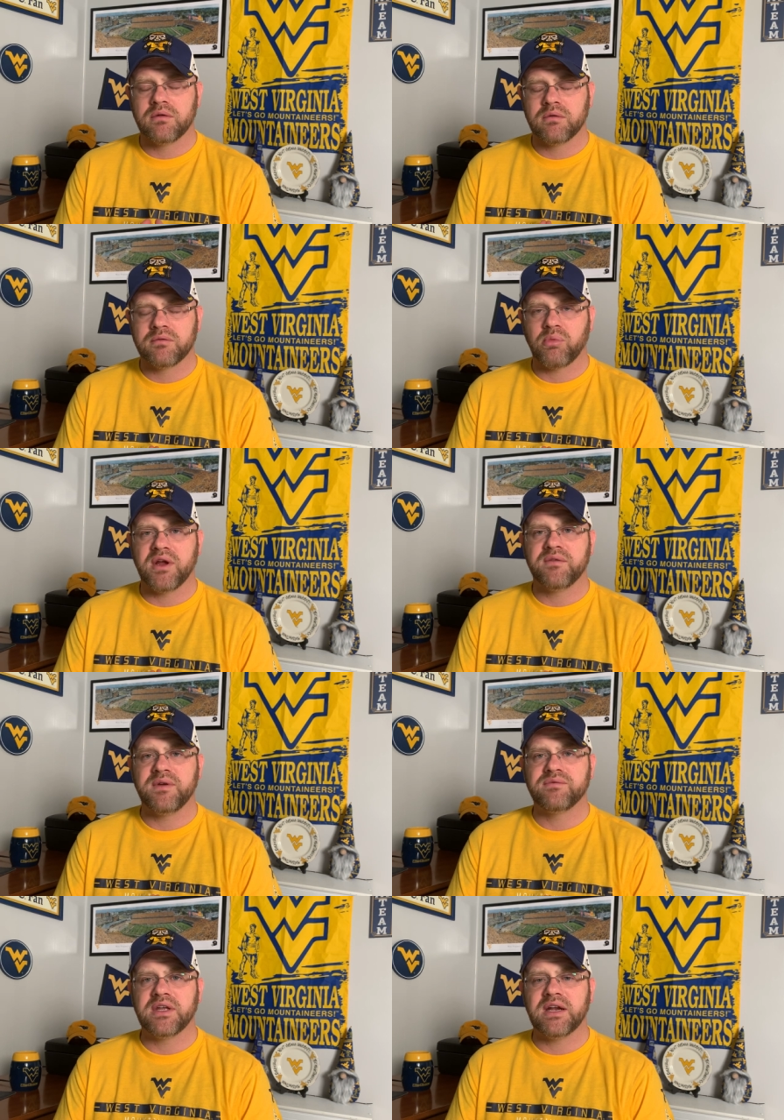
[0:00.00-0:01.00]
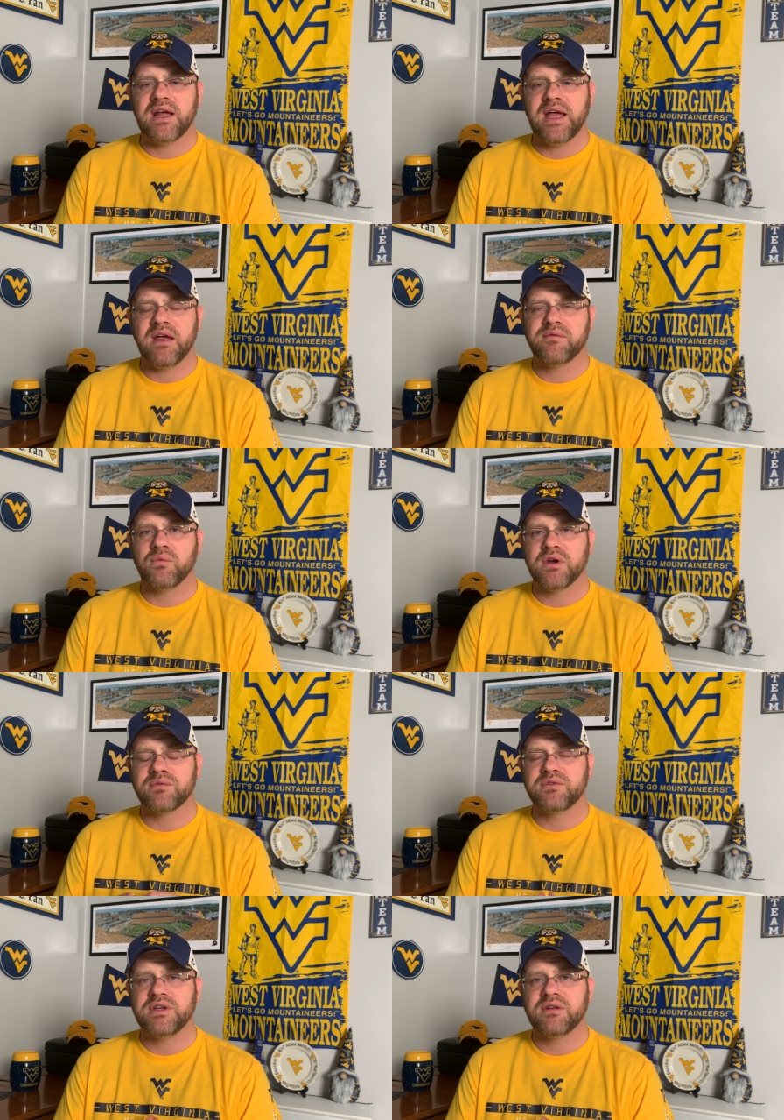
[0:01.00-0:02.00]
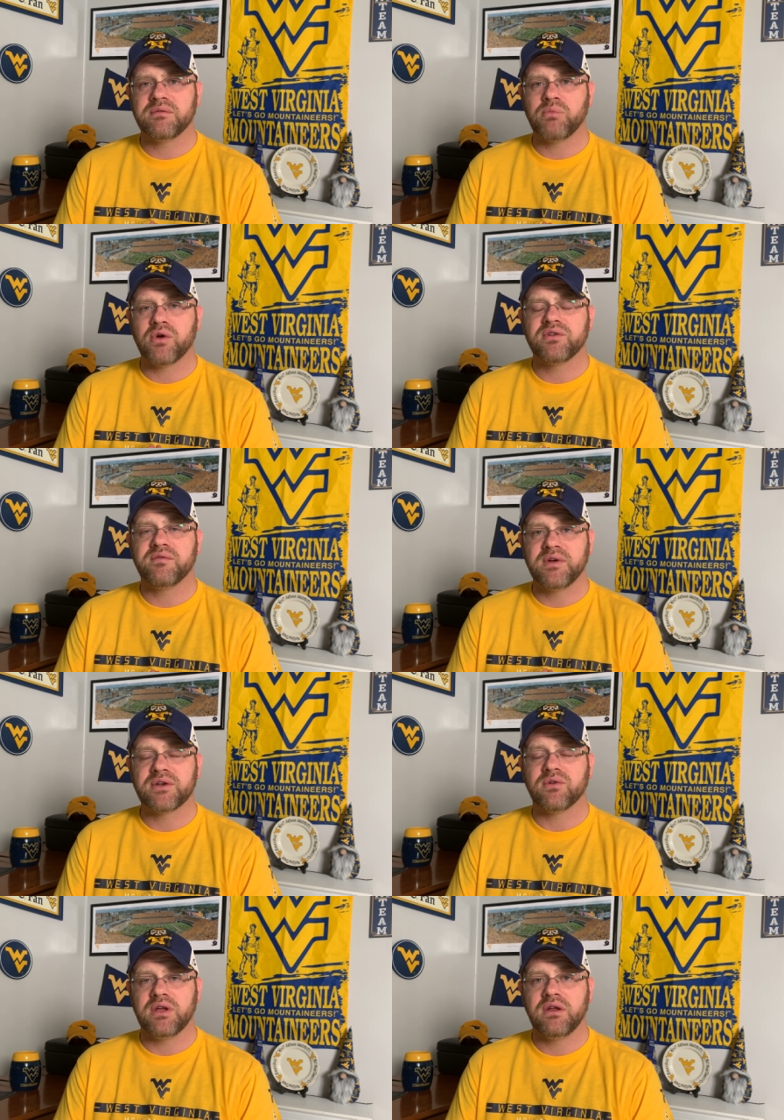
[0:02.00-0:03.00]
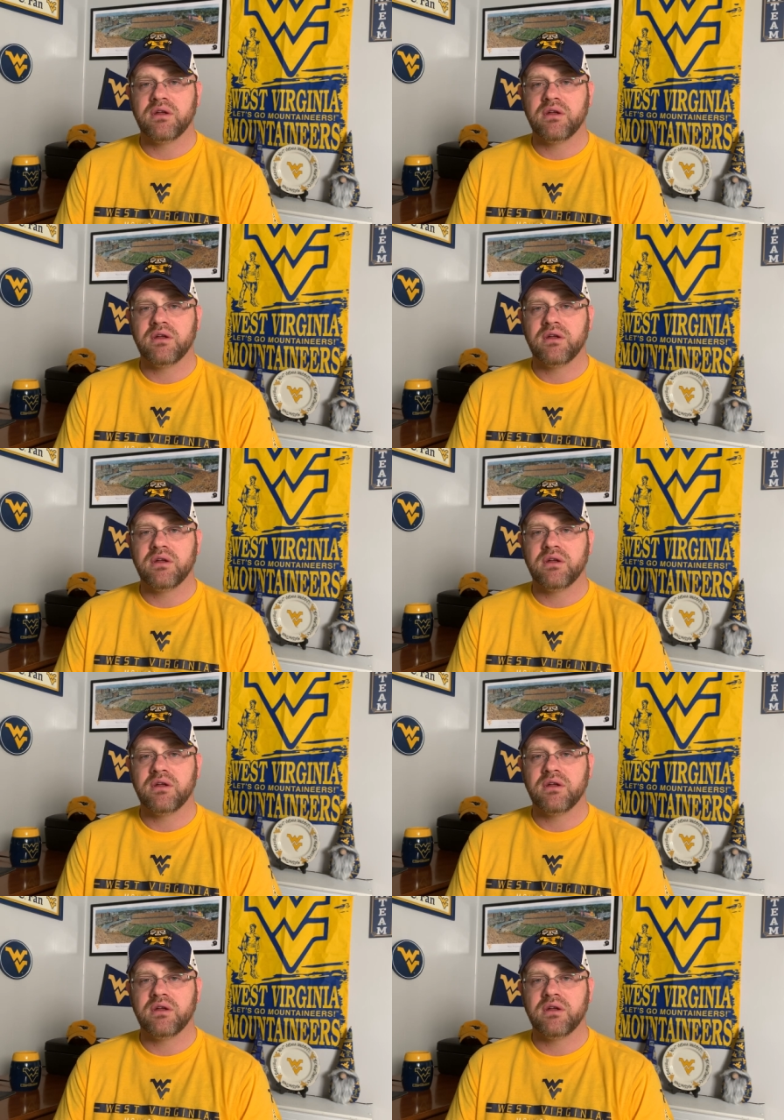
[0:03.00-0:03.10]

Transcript: Spread's 15 and a half. West Virginia's margin of victory